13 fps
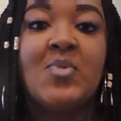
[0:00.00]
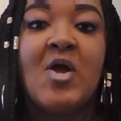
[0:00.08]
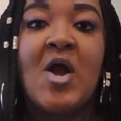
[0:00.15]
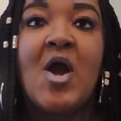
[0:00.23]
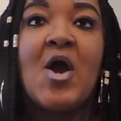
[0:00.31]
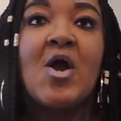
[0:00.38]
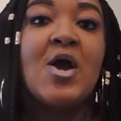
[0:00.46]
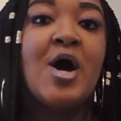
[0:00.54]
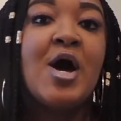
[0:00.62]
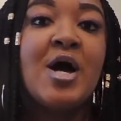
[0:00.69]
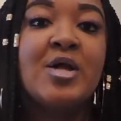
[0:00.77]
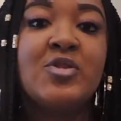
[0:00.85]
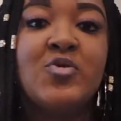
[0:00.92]
There are
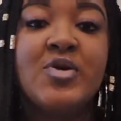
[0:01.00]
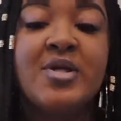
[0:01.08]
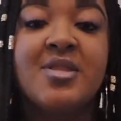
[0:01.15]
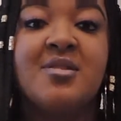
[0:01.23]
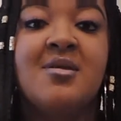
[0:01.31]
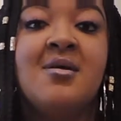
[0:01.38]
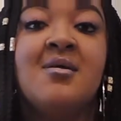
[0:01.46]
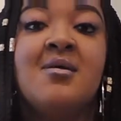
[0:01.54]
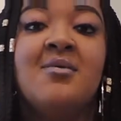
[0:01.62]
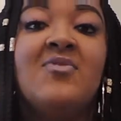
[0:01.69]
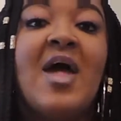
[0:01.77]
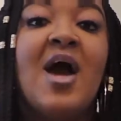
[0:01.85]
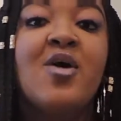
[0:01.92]
hundreds,
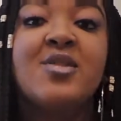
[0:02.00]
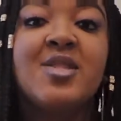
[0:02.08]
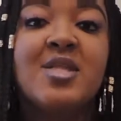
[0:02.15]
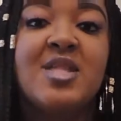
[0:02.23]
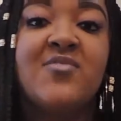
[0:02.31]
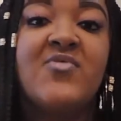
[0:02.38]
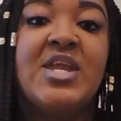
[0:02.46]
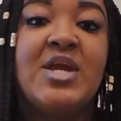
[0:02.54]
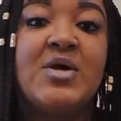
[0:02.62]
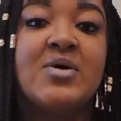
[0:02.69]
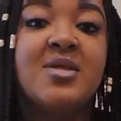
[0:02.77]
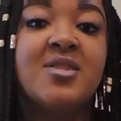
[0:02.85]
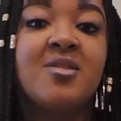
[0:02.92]
thousands of
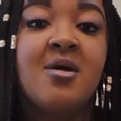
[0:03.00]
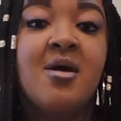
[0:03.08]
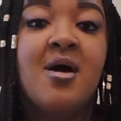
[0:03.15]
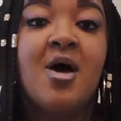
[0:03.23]
videos